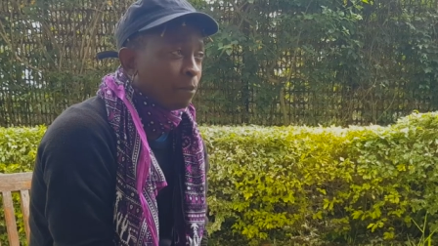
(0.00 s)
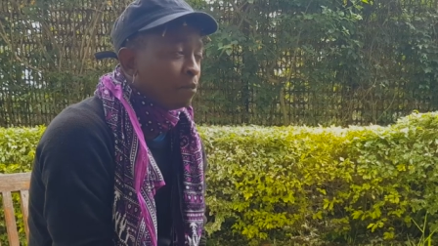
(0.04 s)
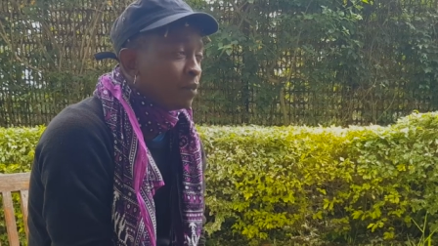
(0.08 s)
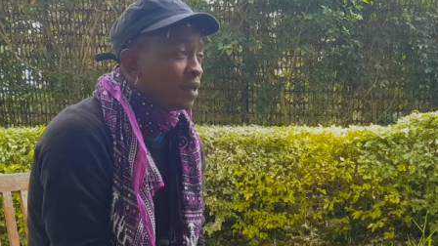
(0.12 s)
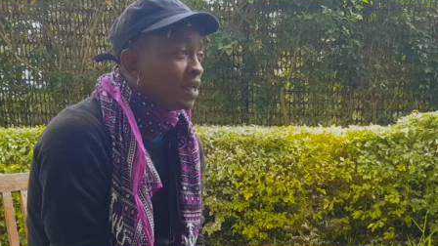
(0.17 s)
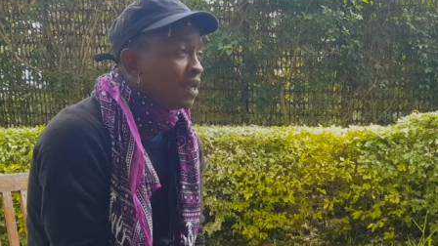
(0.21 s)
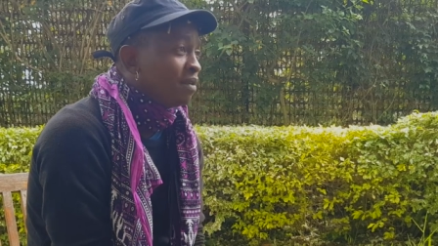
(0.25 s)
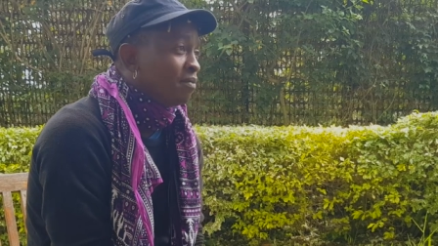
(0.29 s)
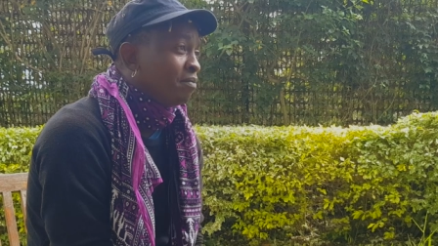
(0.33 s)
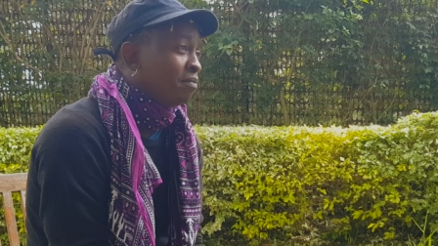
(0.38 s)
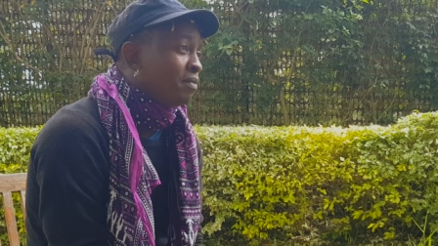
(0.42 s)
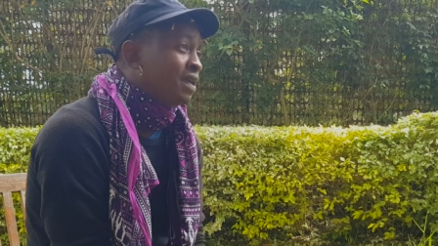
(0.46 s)

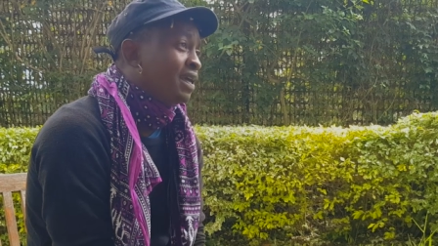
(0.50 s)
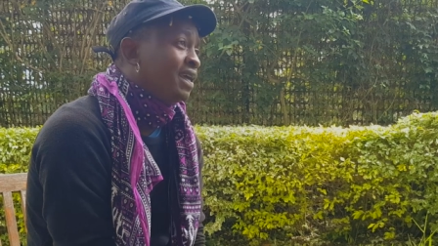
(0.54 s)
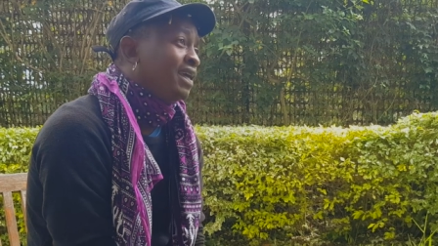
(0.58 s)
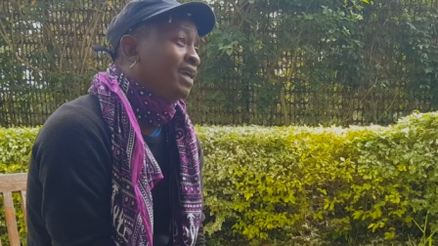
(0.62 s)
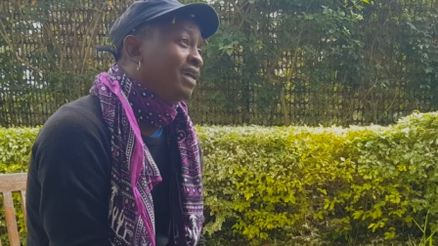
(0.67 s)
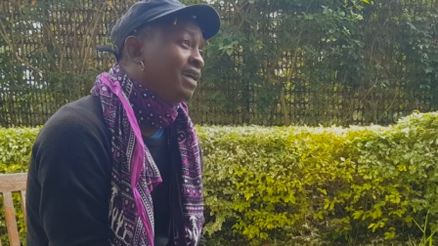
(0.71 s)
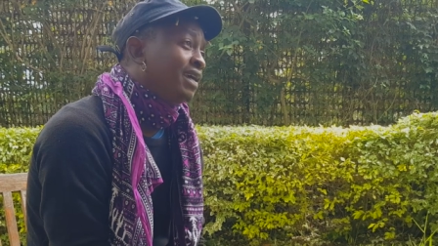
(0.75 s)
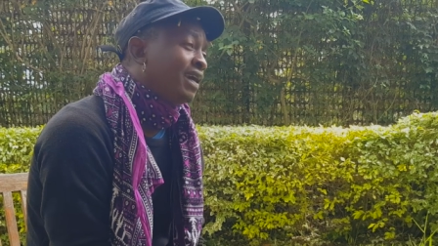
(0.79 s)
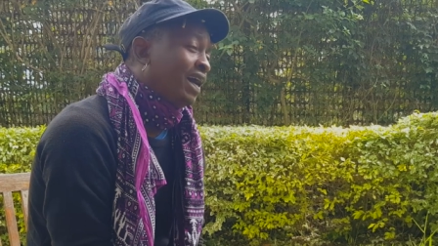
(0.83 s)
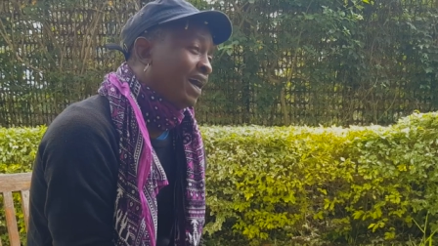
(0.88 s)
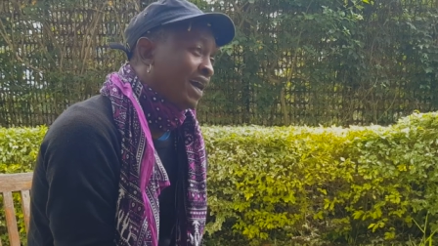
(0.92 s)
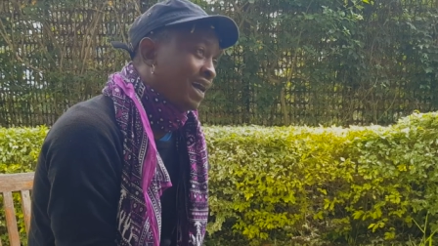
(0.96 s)
Meet
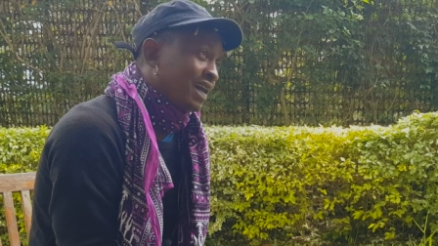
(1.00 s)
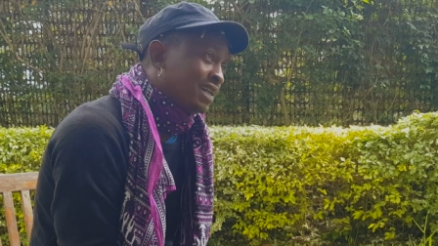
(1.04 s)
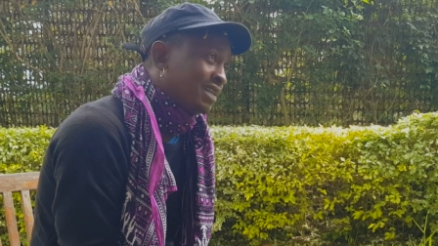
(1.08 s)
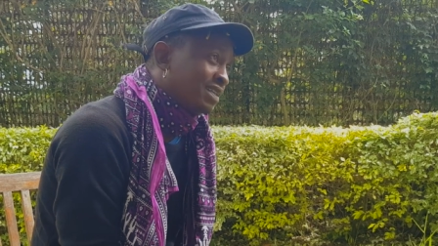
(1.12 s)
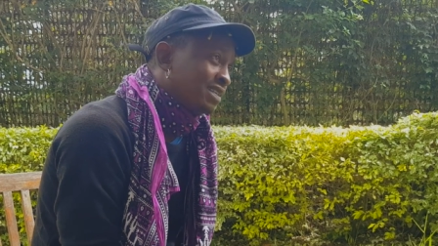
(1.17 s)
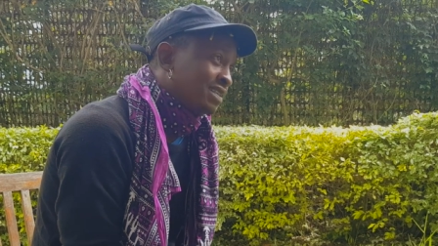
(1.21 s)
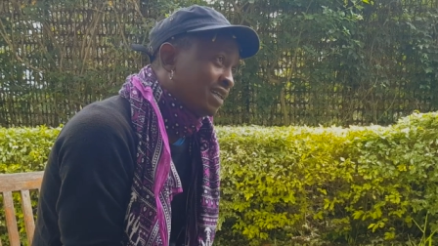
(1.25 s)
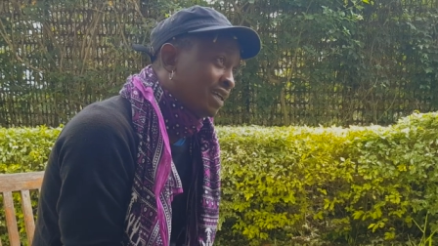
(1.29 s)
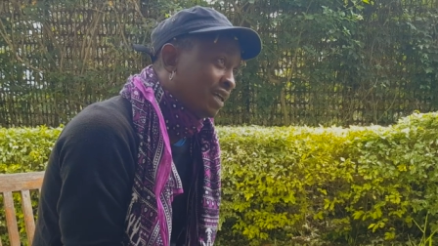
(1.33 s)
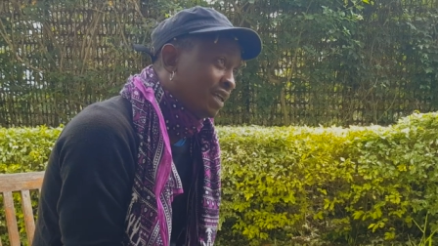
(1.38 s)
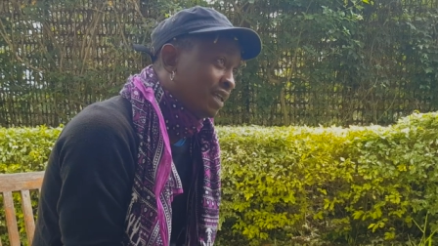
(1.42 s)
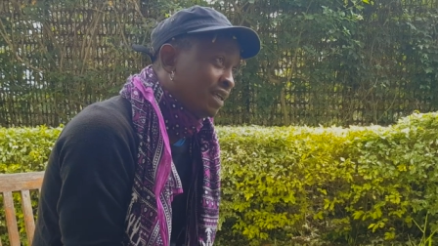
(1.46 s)
me at
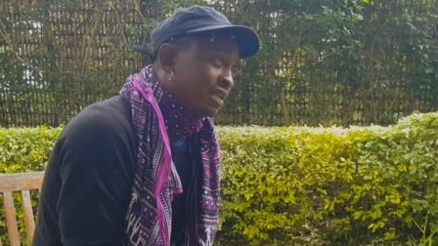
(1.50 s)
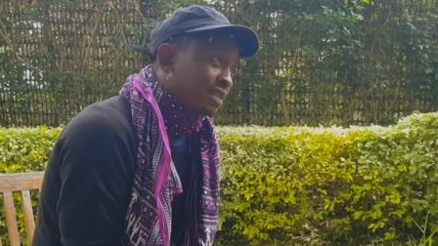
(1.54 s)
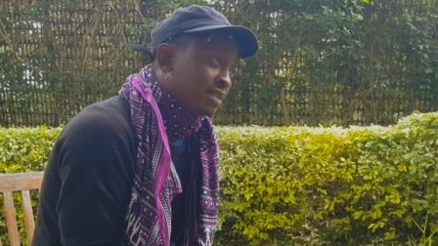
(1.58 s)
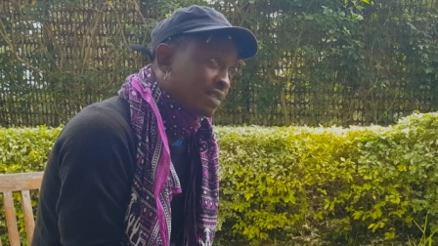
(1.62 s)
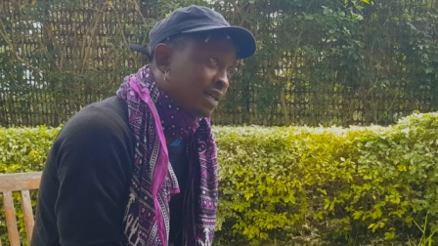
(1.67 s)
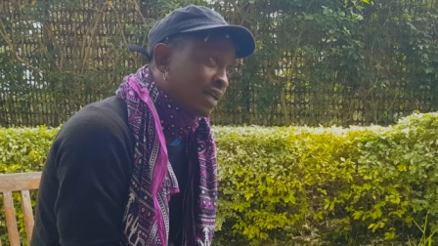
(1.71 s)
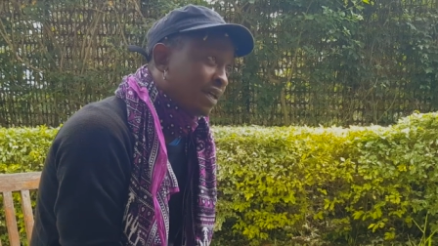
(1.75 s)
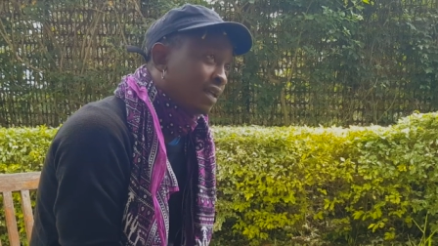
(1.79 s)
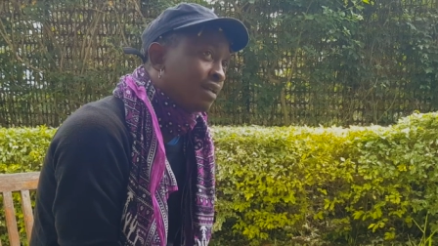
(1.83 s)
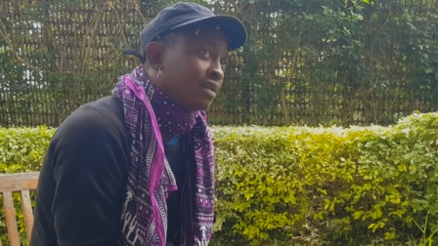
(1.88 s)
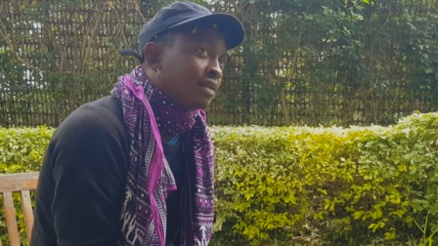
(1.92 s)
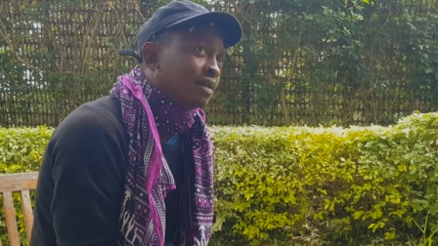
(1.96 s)
and he
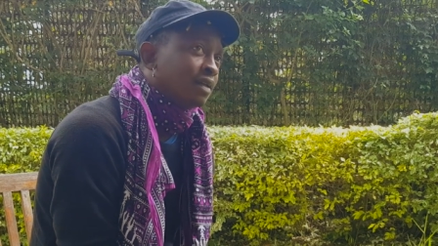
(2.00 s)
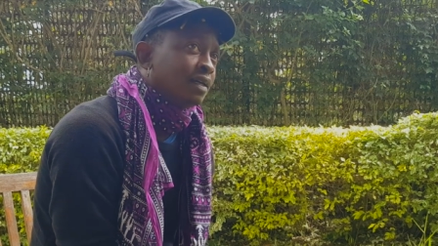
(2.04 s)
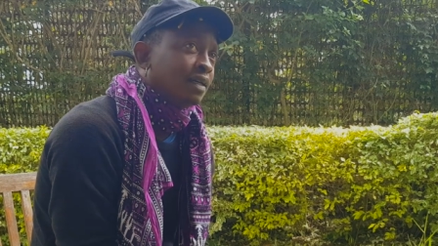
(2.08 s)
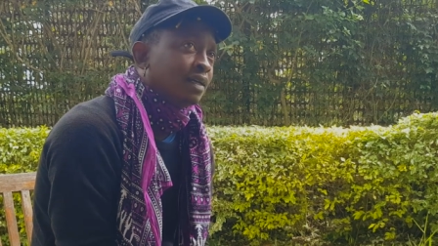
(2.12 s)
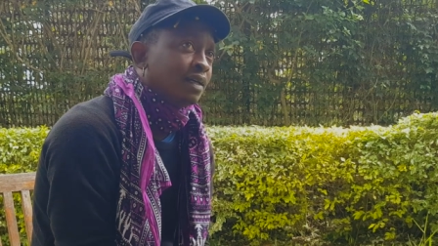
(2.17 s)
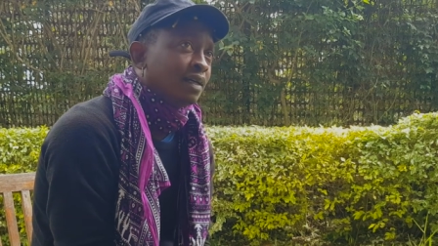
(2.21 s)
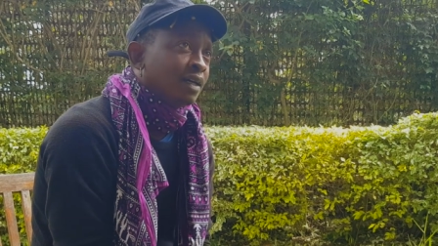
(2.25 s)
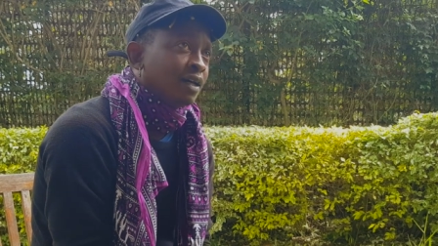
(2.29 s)
said